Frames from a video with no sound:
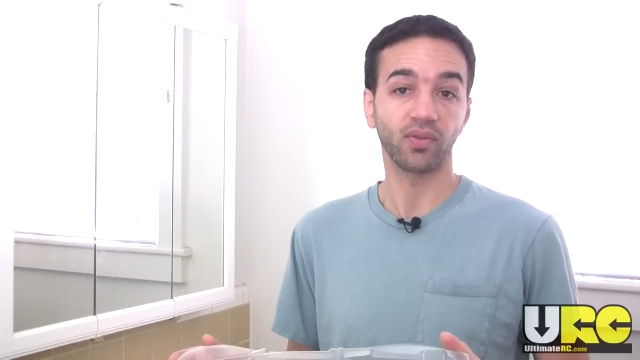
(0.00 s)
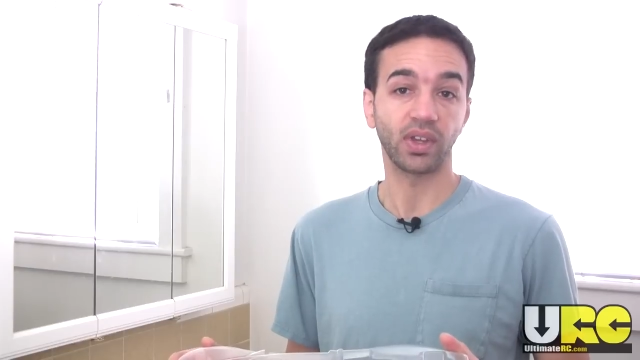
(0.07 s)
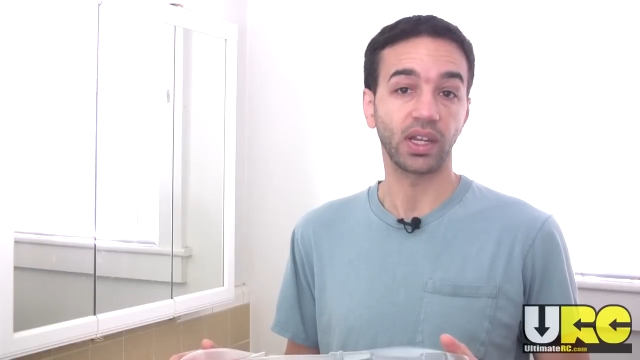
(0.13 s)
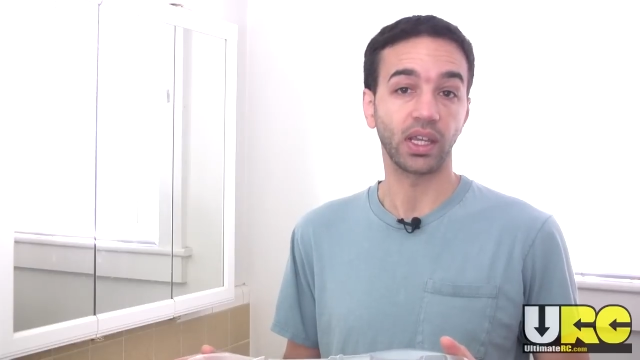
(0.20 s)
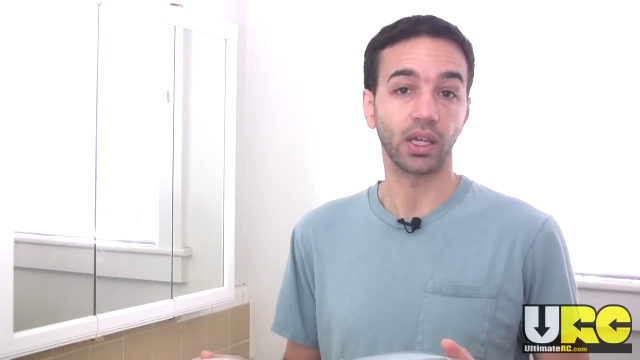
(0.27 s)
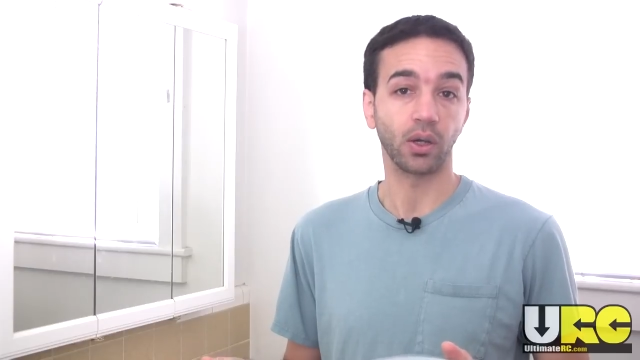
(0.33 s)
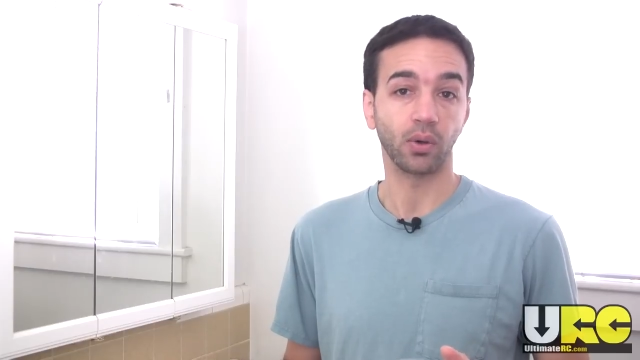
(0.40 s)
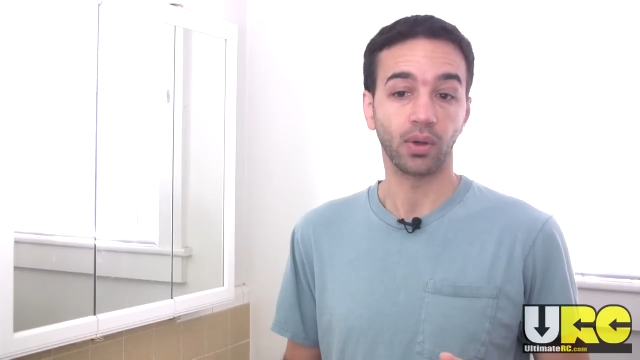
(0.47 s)

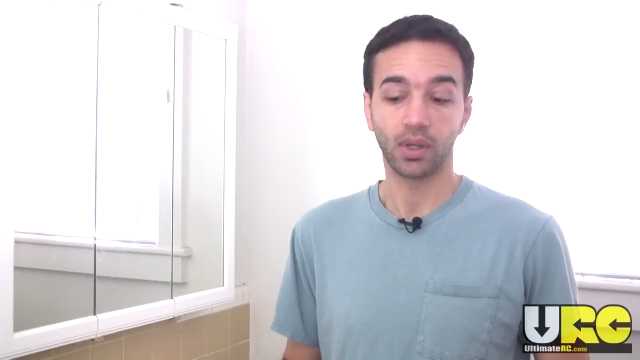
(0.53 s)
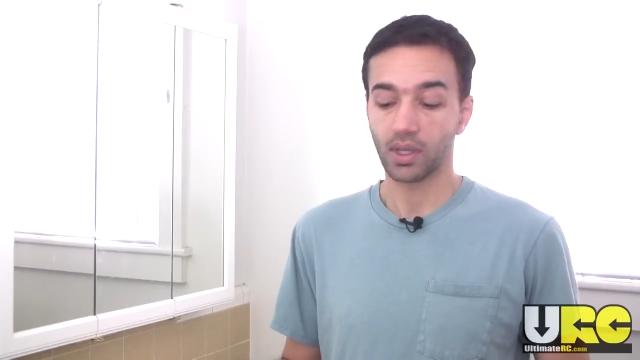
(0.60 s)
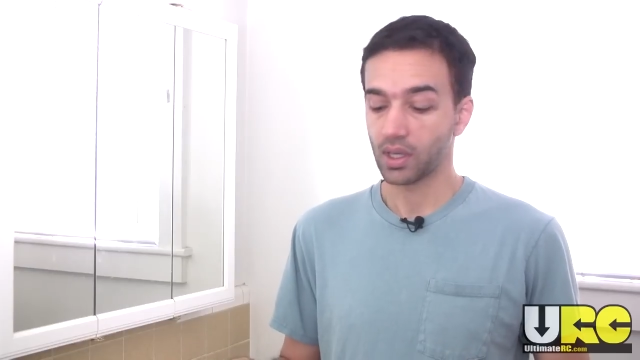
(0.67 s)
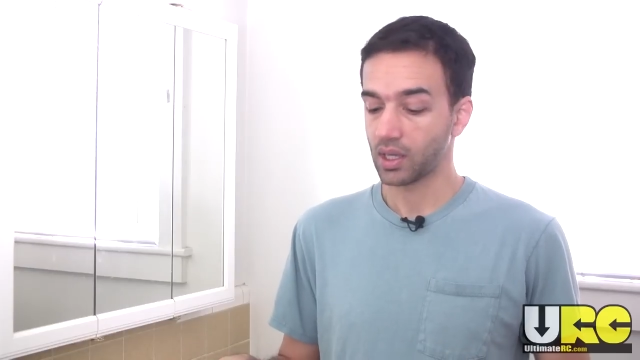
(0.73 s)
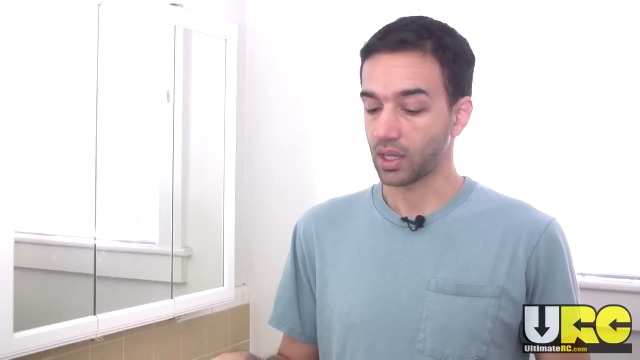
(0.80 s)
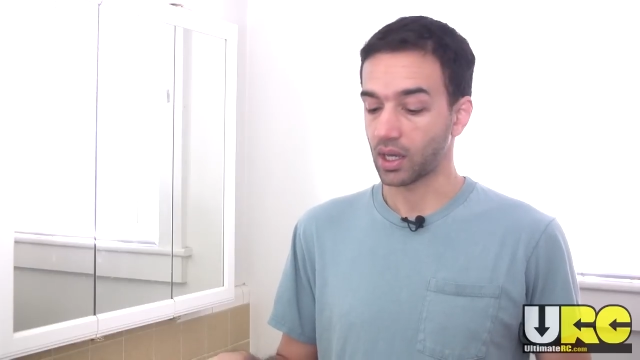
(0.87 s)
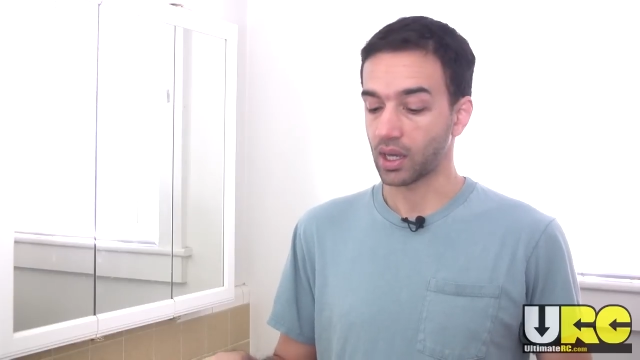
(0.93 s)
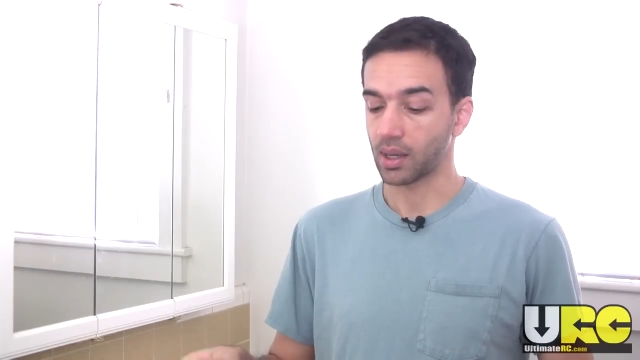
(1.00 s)
video.
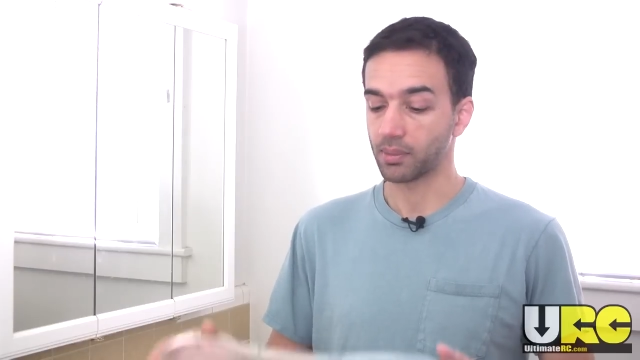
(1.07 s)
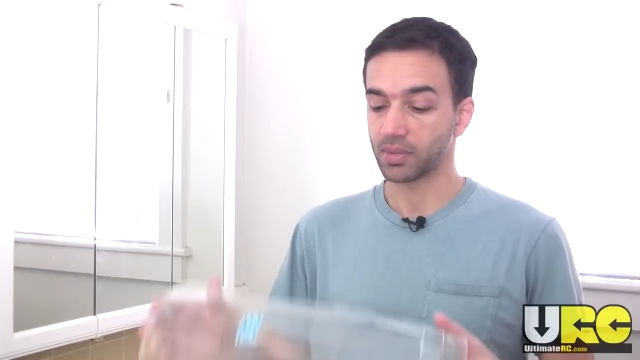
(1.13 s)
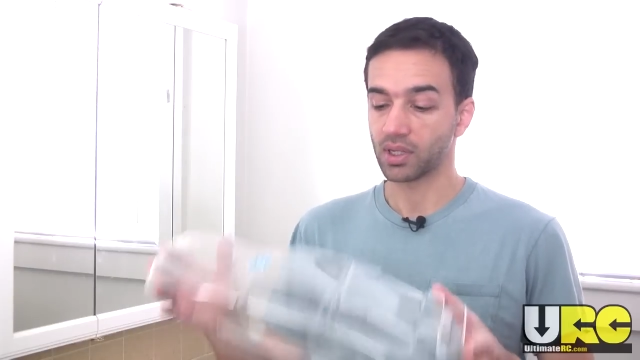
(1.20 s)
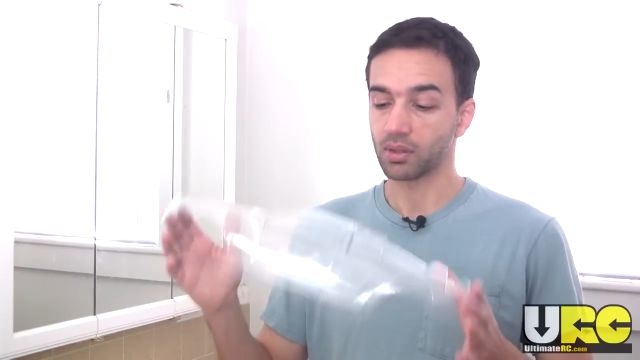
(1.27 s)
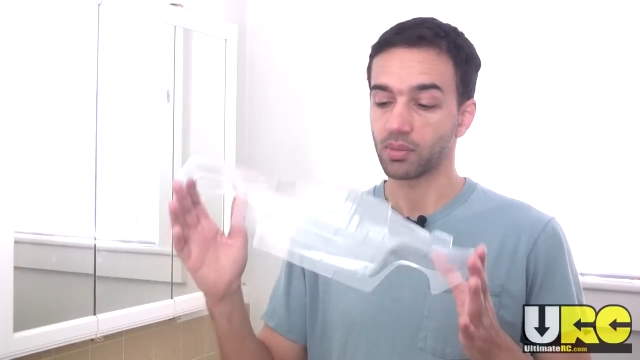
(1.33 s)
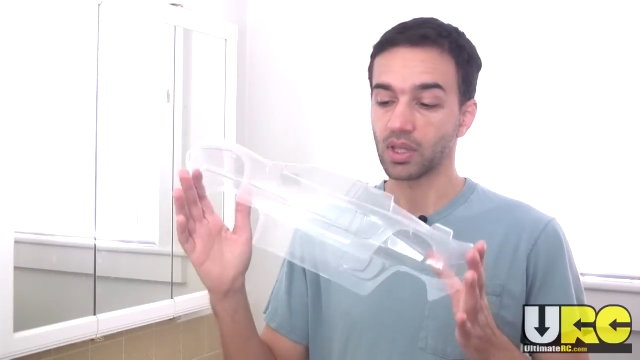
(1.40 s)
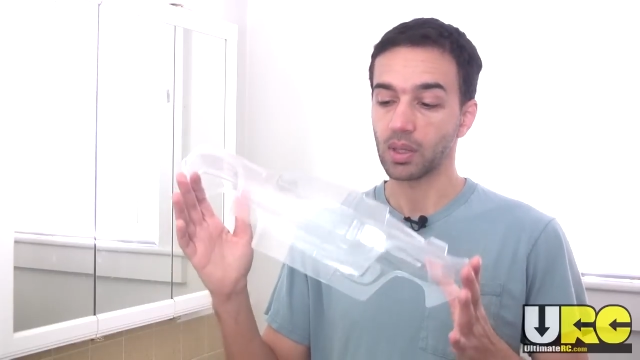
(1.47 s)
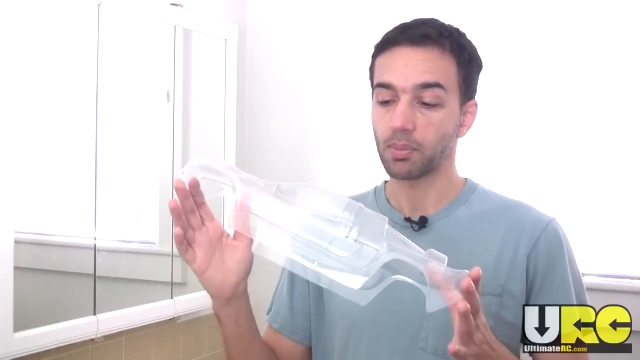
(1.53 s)
I'm
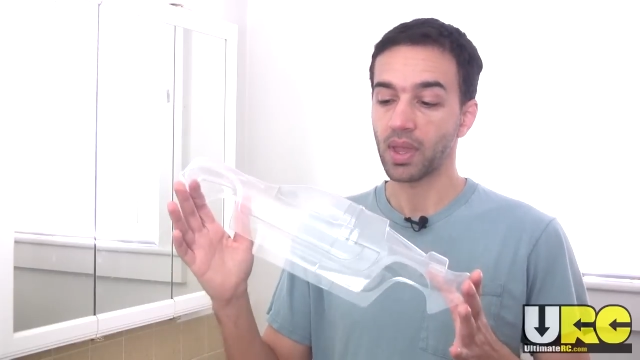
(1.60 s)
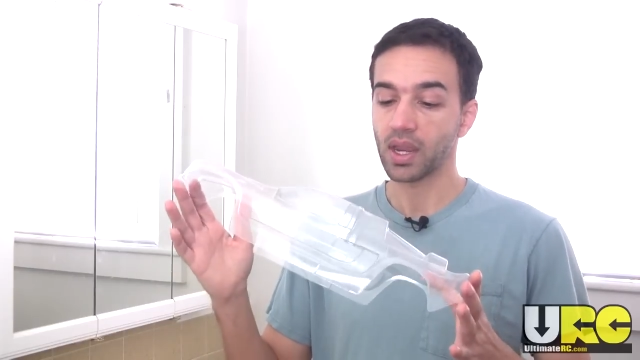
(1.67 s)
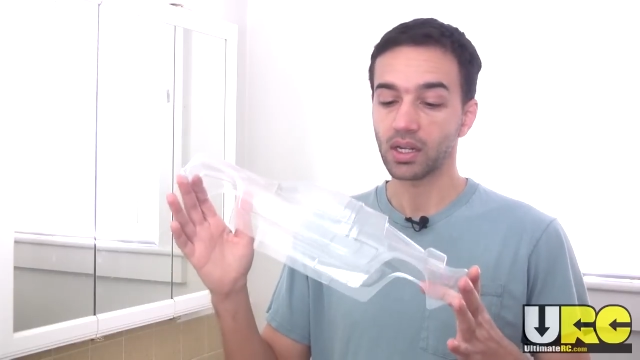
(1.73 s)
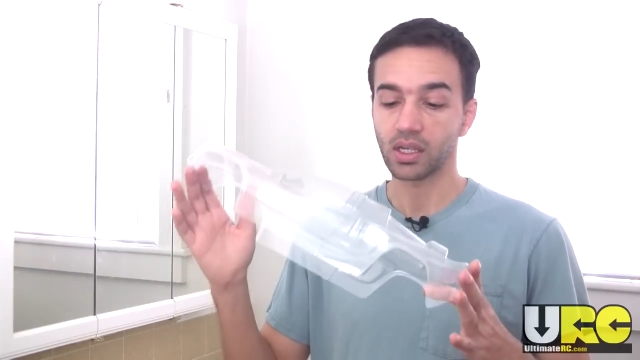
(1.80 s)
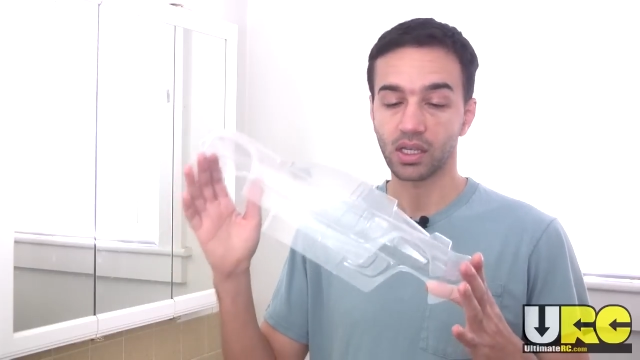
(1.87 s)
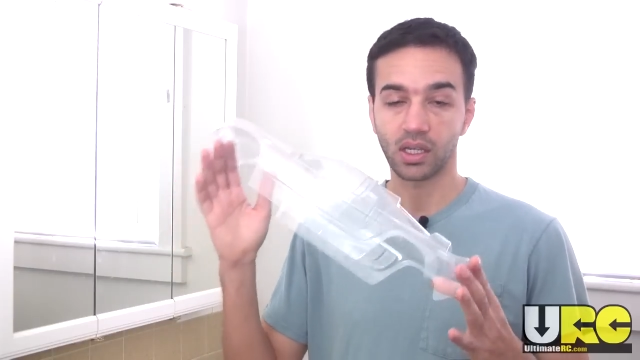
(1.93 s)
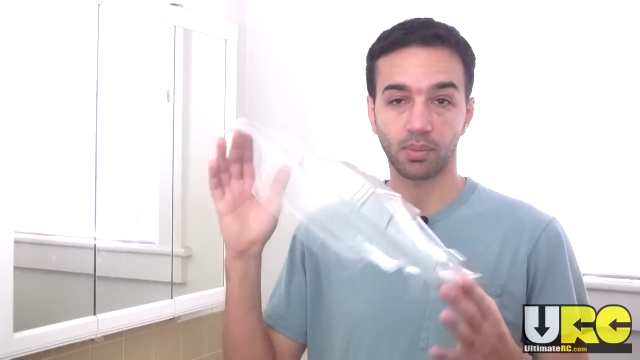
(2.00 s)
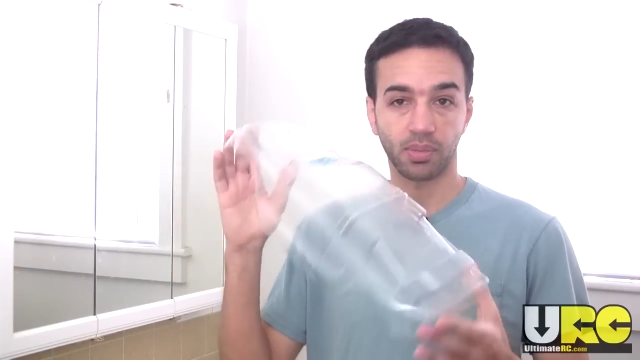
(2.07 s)
going to be
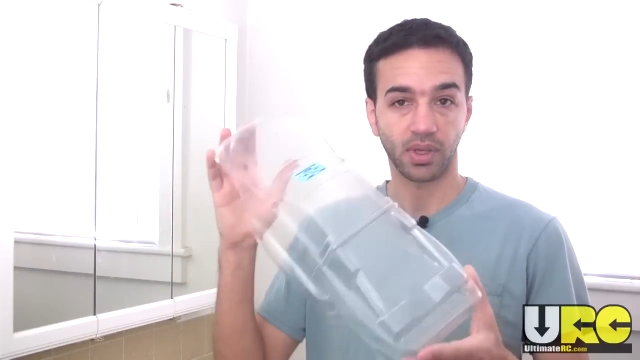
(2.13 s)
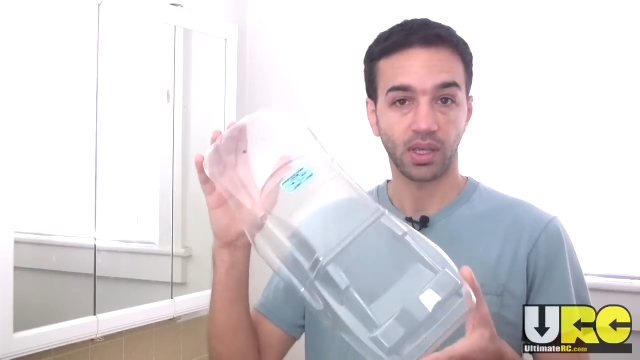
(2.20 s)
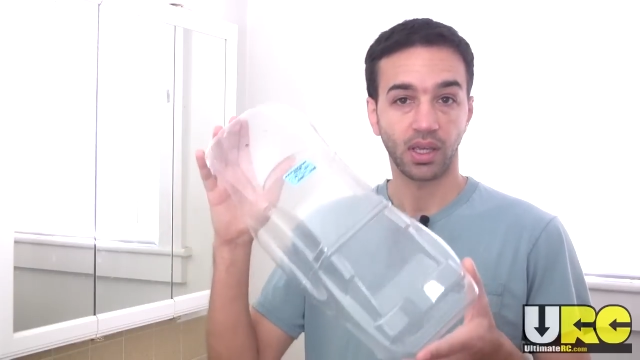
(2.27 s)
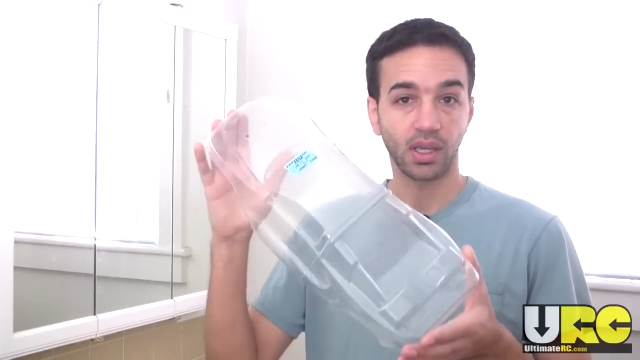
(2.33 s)
painting up